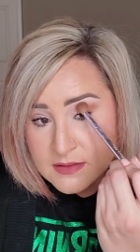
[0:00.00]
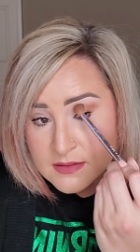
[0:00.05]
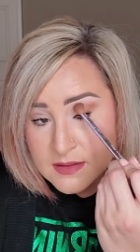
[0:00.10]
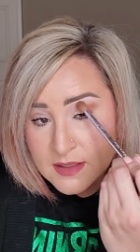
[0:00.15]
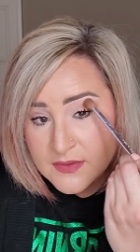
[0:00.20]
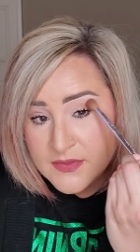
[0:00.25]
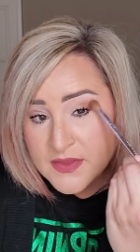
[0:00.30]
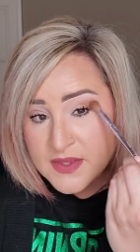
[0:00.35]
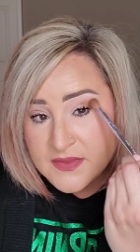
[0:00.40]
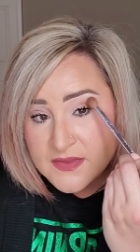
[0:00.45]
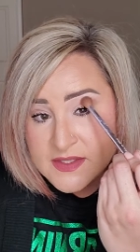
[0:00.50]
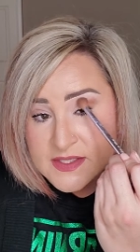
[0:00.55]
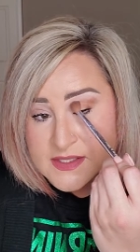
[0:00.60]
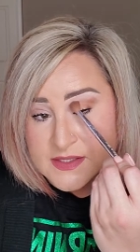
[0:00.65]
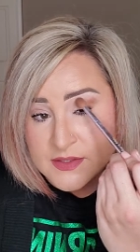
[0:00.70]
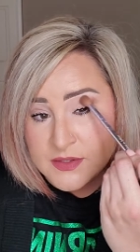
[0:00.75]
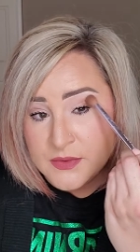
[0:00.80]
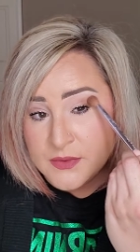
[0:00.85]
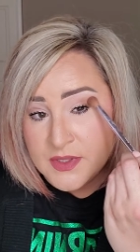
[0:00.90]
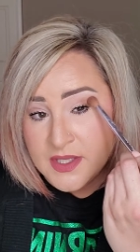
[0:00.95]
I think this
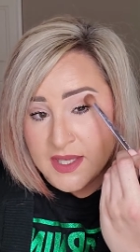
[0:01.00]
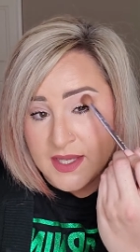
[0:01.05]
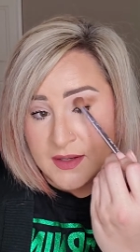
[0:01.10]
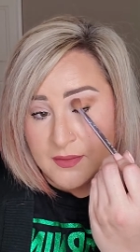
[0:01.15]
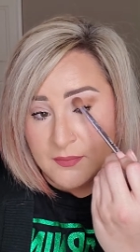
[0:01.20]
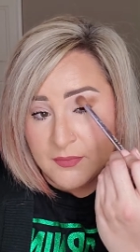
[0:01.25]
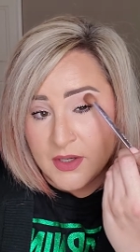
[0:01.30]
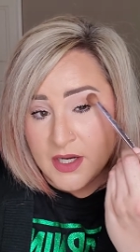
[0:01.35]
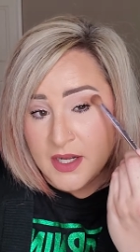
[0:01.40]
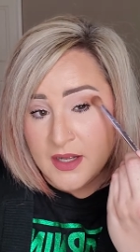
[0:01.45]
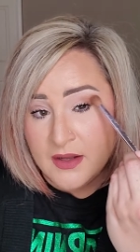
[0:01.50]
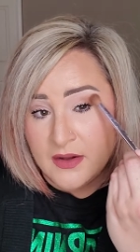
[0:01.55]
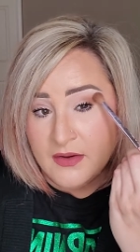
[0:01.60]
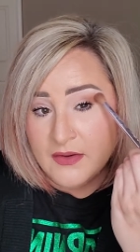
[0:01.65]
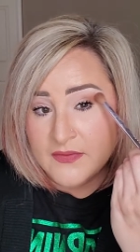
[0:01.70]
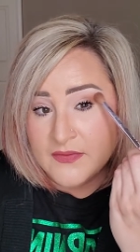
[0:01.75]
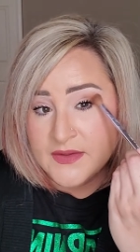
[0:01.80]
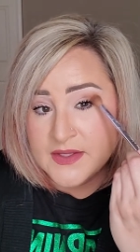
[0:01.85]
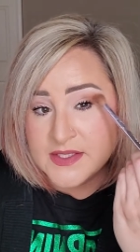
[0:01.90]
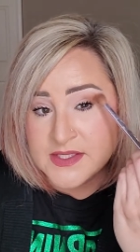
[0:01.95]
new camera
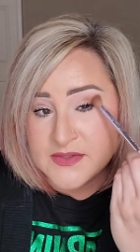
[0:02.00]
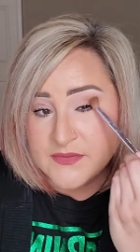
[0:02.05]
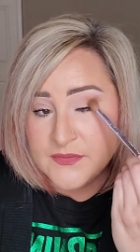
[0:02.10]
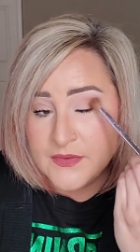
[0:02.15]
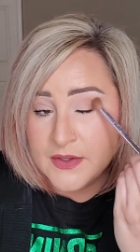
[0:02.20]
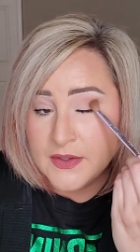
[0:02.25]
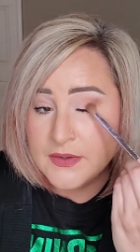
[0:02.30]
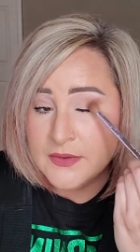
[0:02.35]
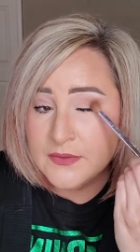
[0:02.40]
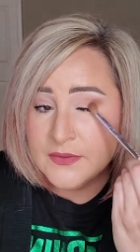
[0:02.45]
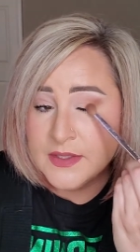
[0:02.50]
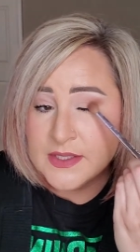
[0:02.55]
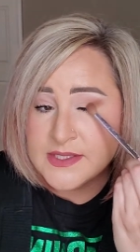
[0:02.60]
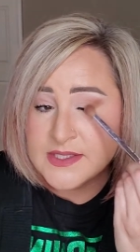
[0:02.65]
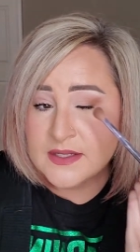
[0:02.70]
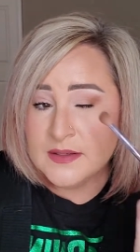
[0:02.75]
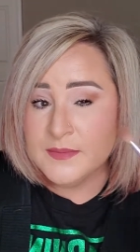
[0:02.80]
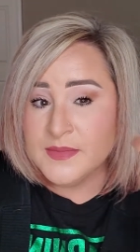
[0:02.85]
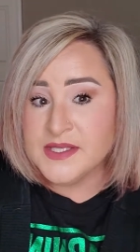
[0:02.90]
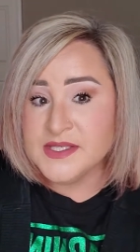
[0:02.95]
on this phone is
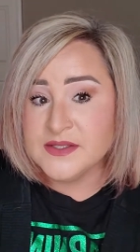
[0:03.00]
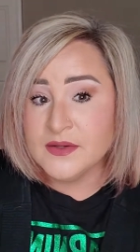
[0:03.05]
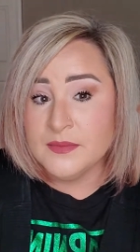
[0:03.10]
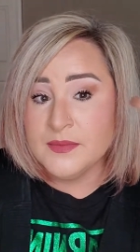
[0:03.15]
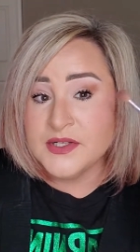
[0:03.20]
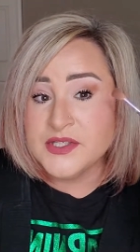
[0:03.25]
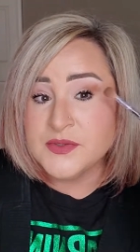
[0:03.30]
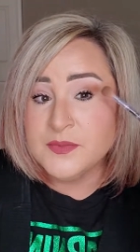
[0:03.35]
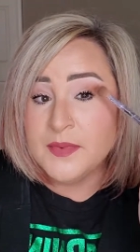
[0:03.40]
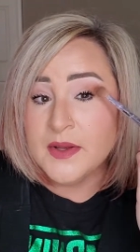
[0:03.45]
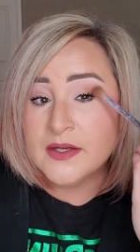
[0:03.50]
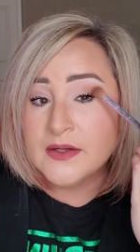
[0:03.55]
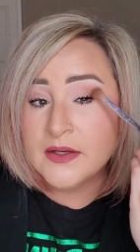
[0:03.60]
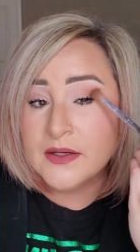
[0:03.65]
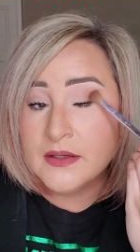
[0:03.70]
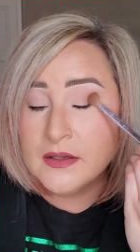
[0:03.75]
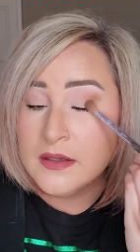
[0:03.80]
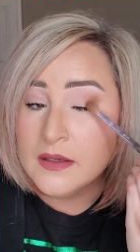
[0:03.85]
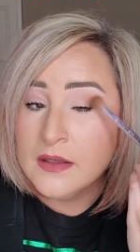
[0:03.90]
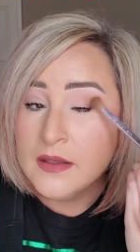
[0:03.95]
going to be so much
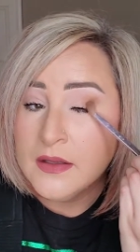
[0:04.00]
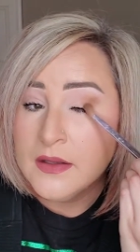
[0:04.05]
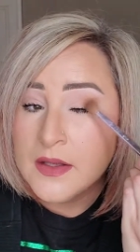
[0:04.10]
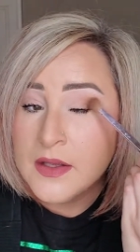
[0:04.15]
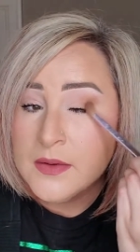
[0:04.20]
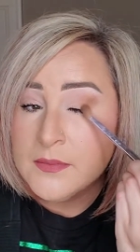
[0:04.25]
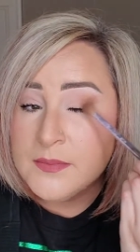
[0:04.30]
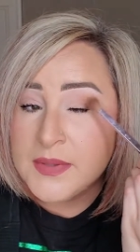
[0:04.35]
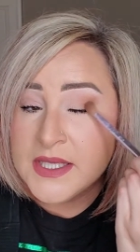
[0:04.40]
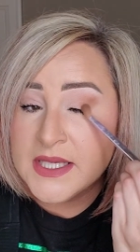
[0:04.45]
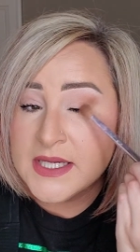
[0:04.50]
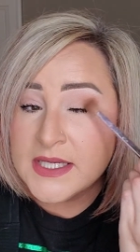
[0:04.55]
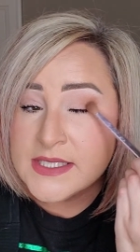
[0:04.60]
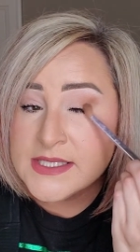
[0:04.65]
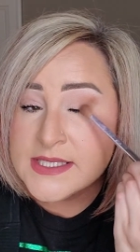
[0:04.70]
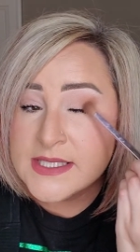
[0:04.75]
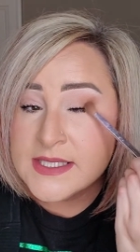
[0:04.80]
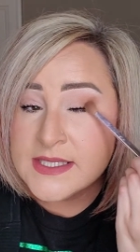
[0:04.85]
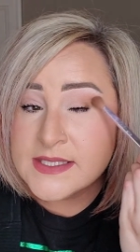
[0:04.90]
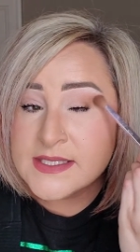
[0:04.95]
better
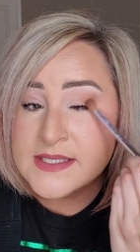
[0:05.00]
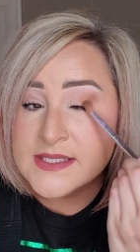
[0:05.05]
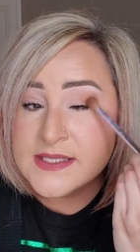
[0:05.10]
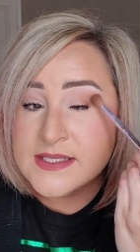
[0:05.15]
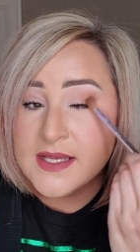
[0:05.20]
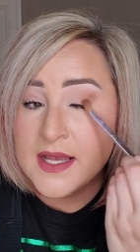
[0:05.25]
because this